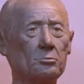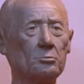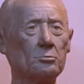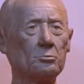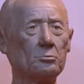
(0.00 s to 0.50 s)

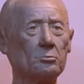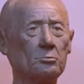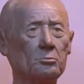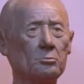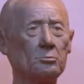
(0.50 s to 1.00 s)

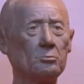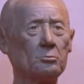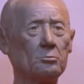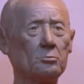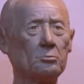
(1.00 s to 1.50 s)

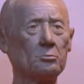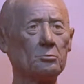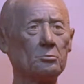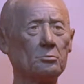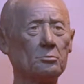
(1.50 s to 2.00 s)

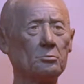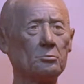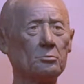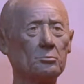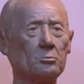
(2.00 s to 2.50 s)

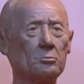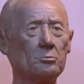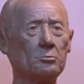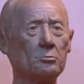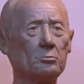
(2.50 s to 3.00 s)

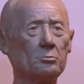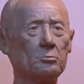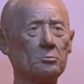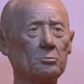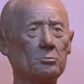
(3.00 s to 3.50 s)

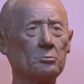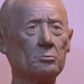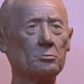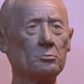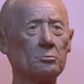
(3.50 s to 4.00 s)

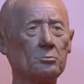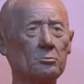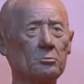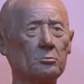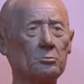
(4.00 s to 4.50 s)

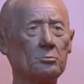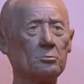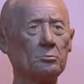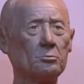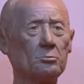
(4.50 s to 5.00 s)

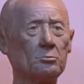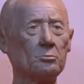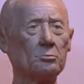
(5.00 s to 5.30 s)
(silent)